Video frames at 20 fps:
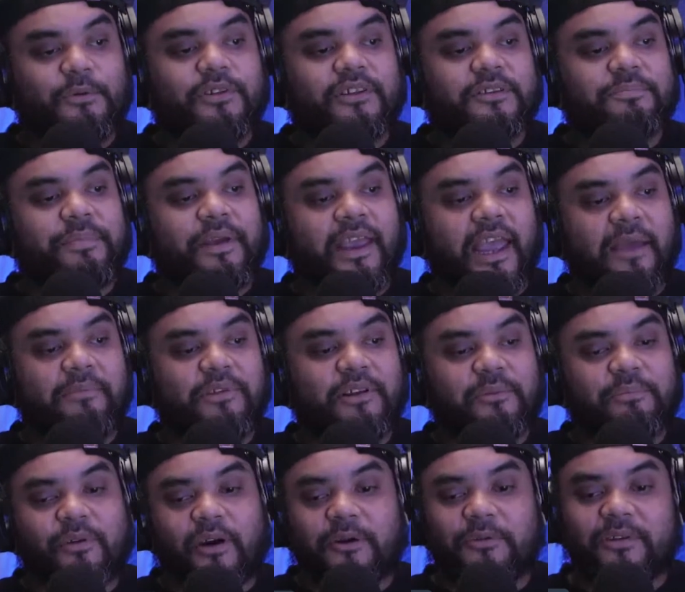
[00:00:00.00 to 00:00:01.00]
became to
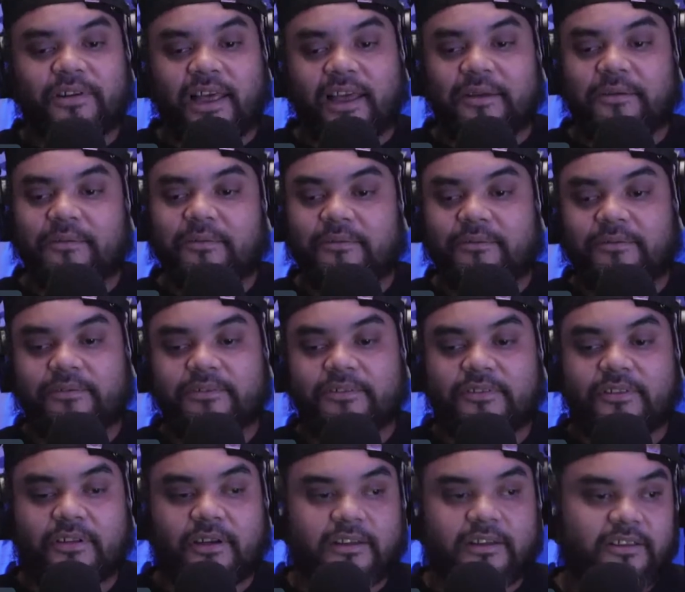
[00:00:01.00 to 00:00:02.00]
the point where like
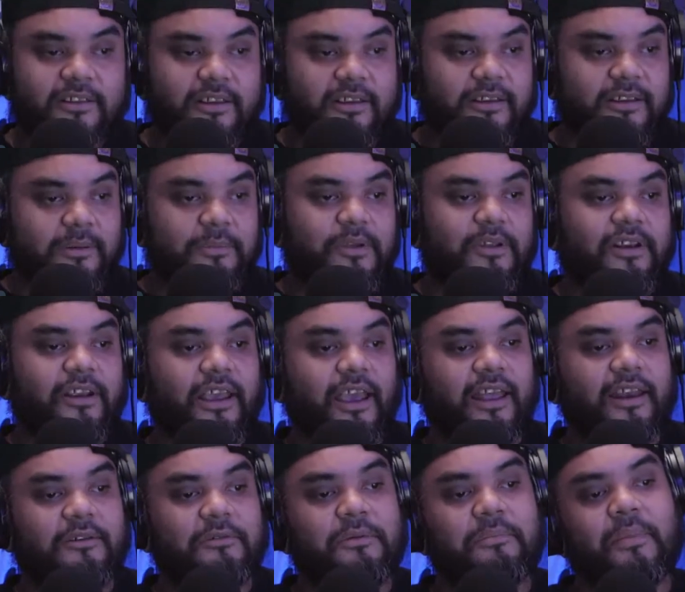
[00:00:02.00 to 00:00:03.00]

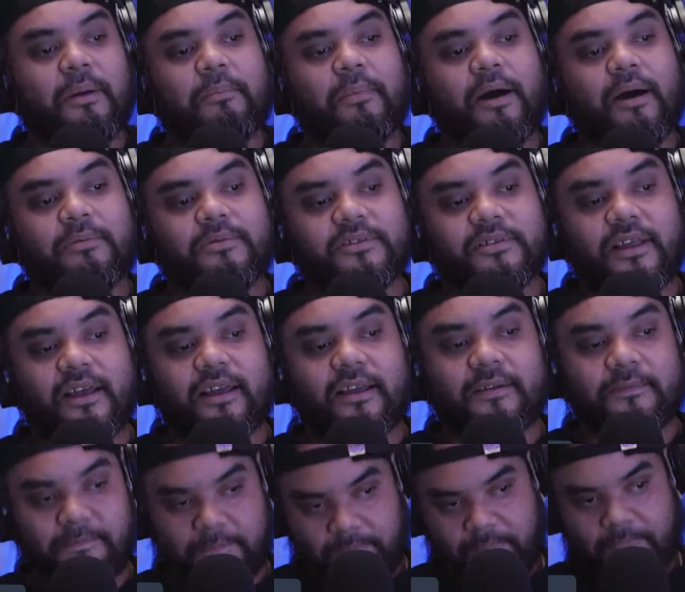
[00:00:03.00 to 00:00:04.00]
communicating with my mom was like
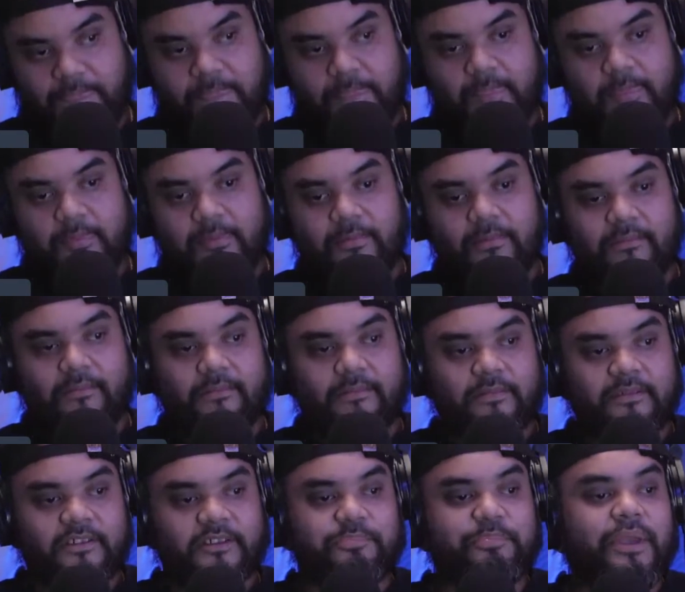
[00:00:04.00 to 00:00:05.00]

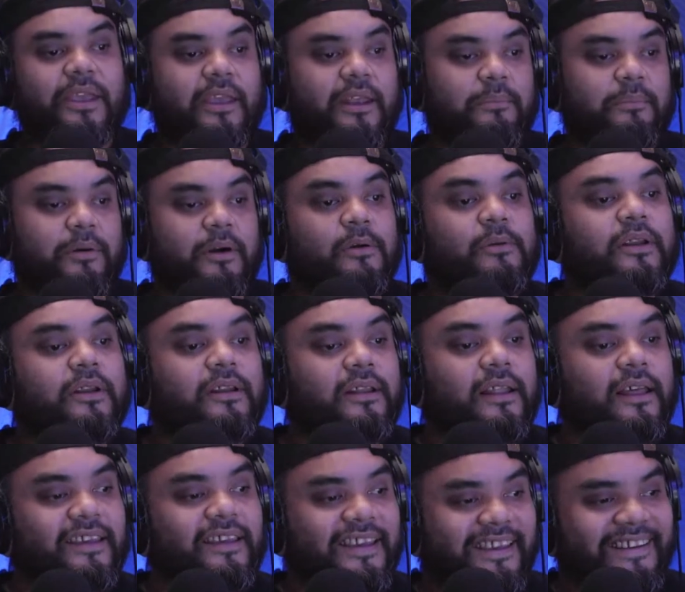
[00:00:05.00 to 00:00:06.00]
speaking broken,
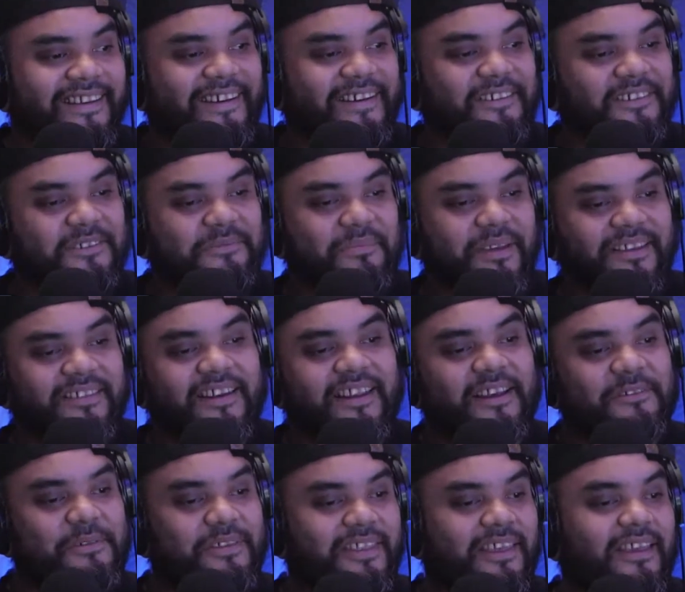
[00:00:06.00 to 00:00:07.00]
like
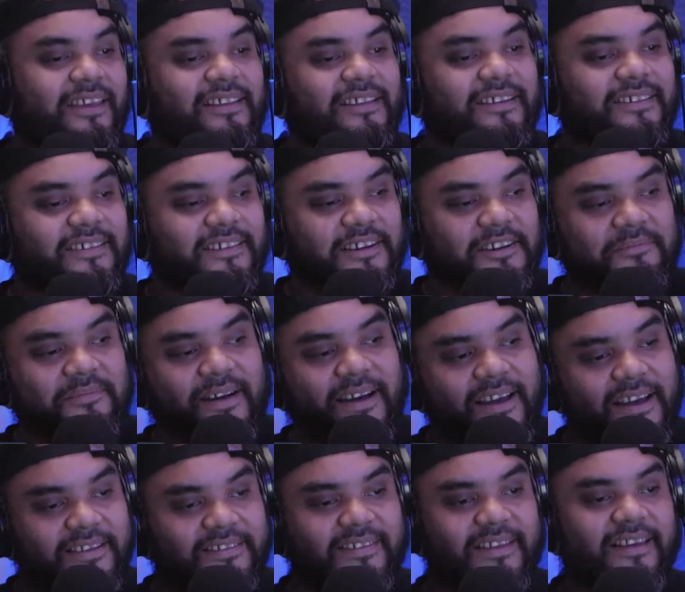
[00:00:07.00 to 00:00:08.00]
mixing it with English and
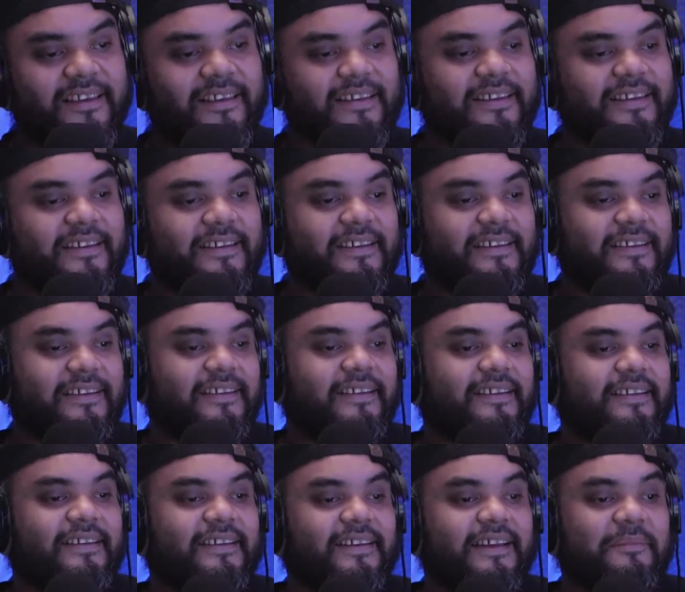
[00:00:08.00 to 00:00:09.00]
Khmer. It's like,
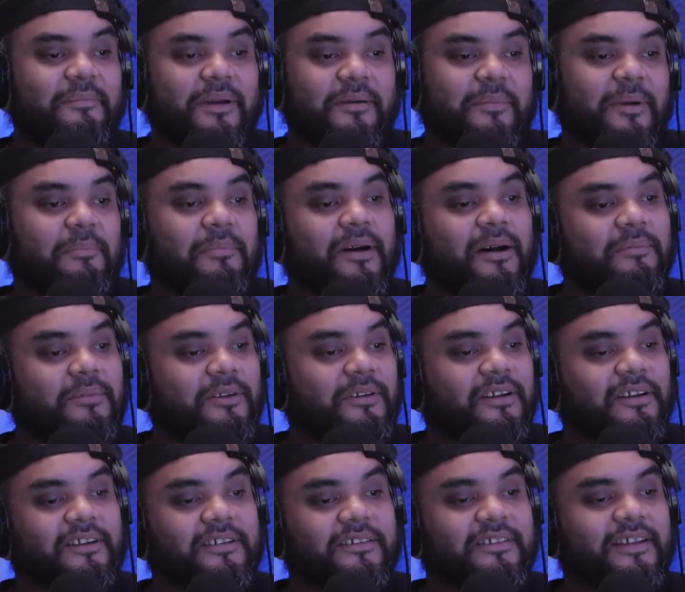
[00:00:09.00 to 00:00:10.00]
and my mom
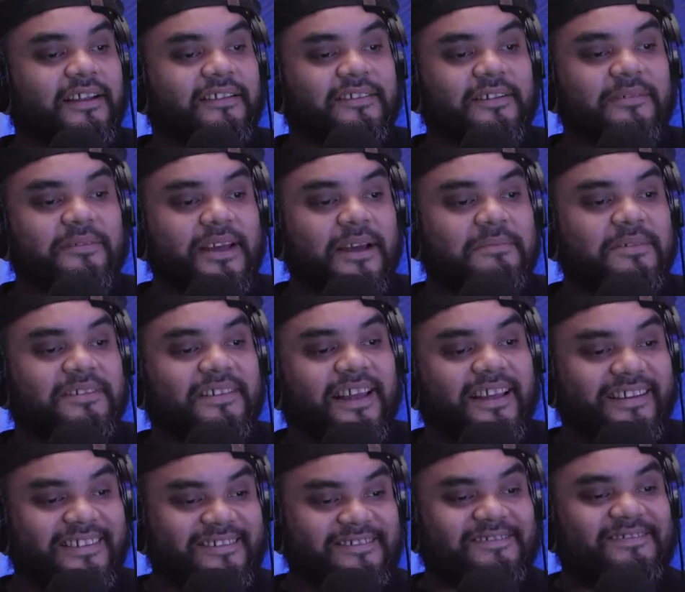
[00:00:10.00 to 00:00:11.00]
don't understand. Sometimes it's
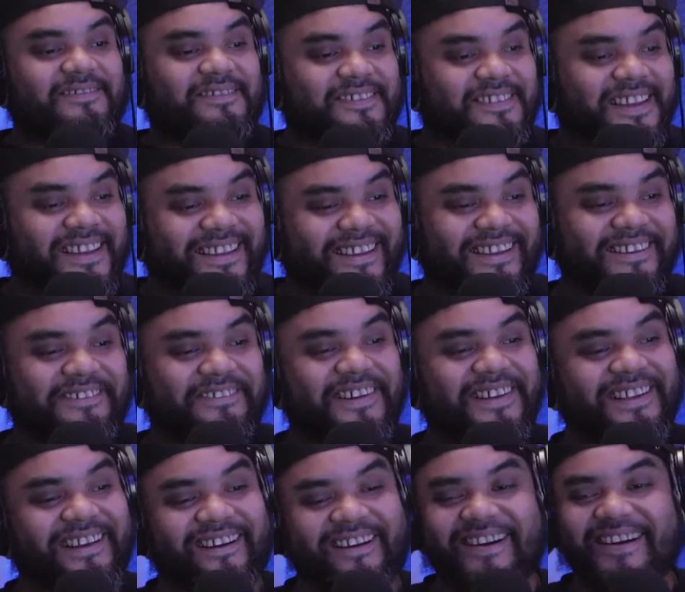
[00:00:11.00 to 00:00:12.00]
like it's
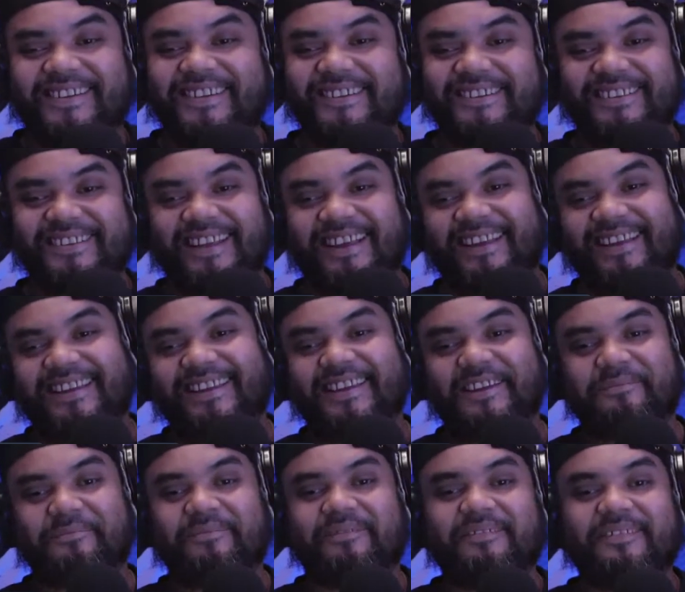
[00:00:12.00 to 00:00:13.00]
really hard to like
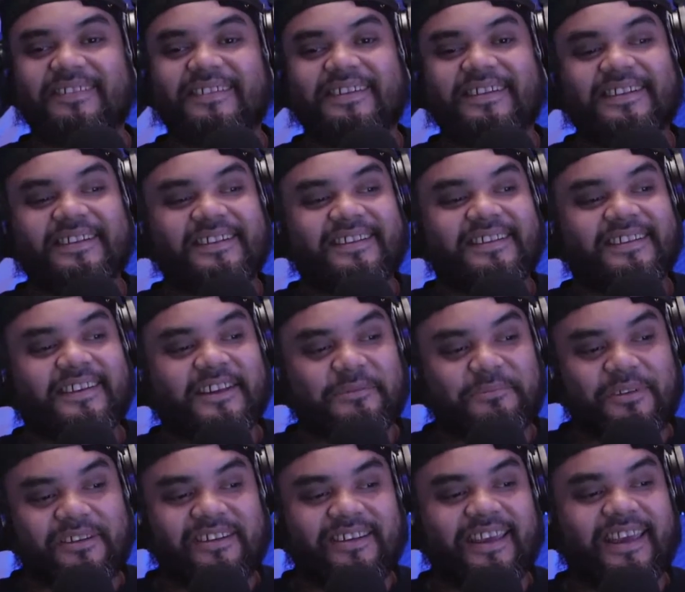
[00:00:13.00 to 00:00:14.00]

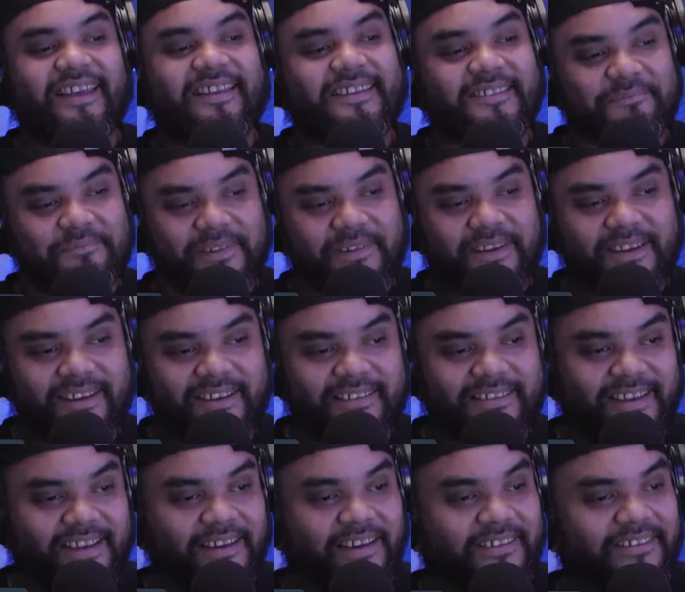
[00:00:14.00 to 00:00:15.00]
communicate because
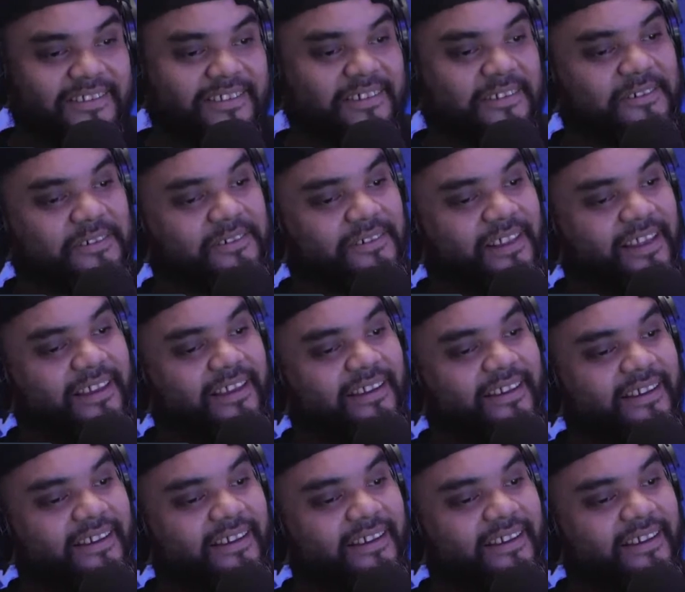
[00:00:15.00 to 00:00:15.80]
I was so like